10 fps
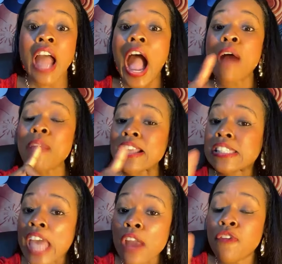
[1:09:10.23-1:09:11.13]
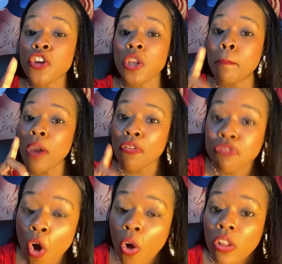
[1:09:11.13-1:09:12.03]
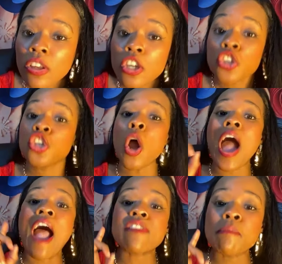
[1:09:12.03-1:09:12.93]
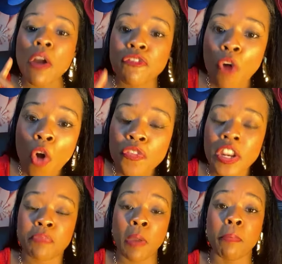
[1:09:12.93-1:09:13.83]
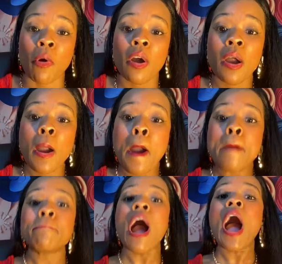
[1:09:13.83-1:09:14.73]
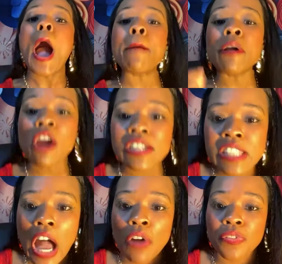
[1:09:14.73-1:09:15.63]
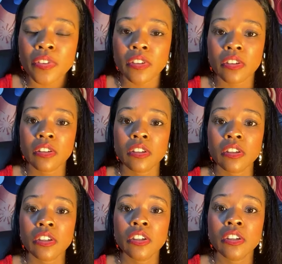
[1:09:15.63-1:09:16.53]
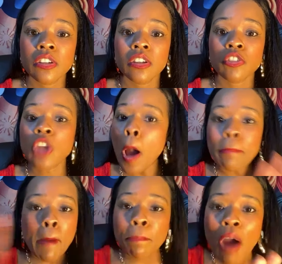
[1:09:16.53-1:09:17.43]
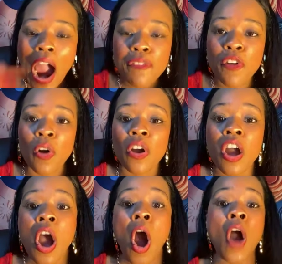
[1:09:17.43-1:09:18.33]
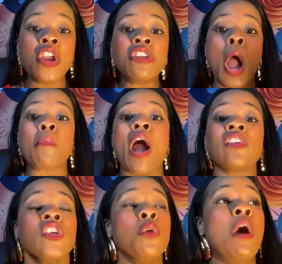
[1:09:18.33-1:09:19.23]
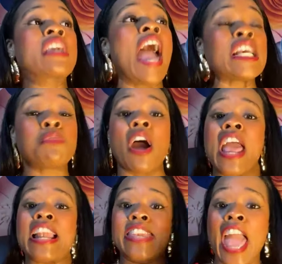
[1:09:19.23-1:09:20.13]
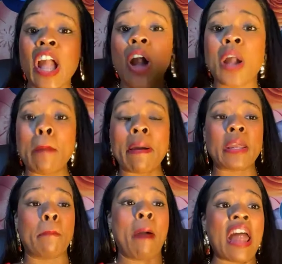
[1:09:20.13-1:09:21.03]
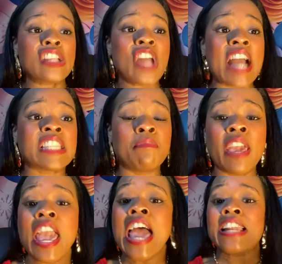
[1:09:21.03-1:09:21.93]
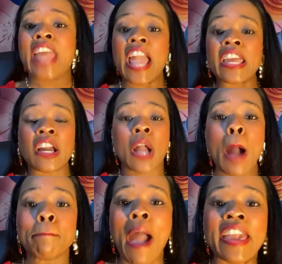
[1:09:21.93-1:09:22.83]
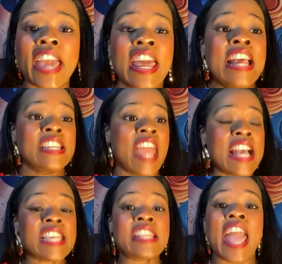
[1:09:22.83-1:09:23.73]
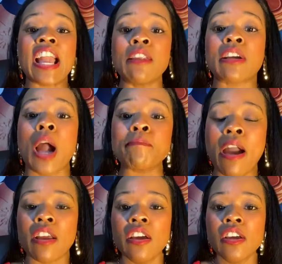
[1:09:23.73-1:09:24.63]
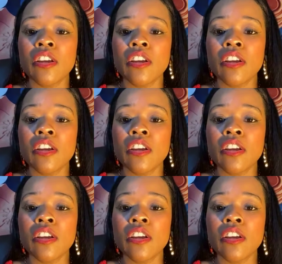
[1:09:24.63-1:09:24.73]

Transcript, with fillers: Now, I'm not saying for you to be a fool. You don't have to be a fool for these people. But humble yourself. Don't be prideful. Oh, you know what? Well, guess what? They're going to come back and apologize to me. They're going to come back and this and they're going to come back.